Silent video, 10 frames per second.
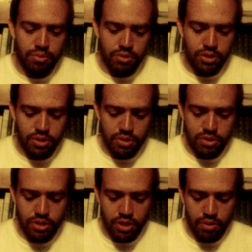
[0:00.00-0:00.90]

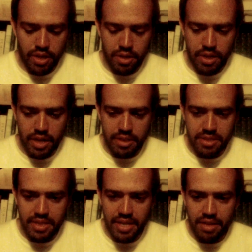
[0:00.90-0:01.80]
So that
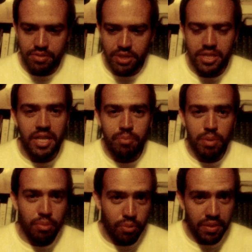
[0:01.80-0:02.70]
instead of just telling
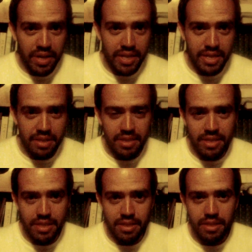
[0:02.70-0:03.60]
people what they need to
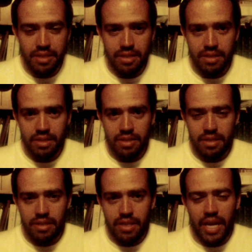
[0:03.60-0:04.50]
think,
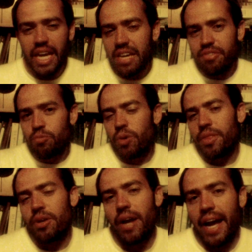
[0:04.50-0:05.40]
even
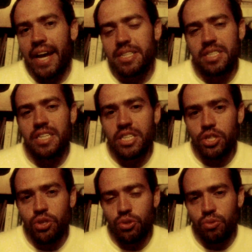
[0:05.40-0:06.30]
when they're
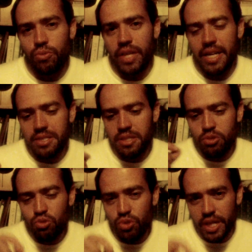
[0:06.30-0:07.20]
asking you, that is the
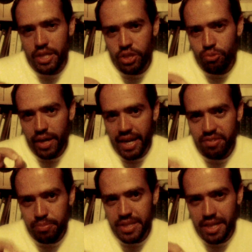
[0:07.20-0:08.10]
trick. You
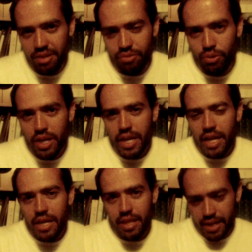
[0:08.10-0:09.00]
have to be careful.
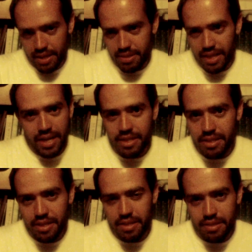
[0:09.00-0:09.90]
Like I
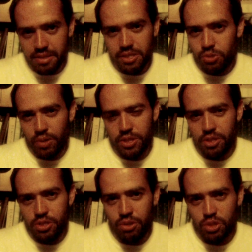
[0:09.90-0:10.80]
did in this situation
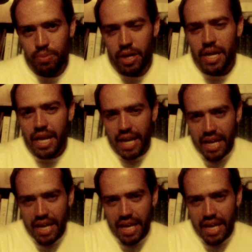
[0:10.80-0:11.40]
I just told you about.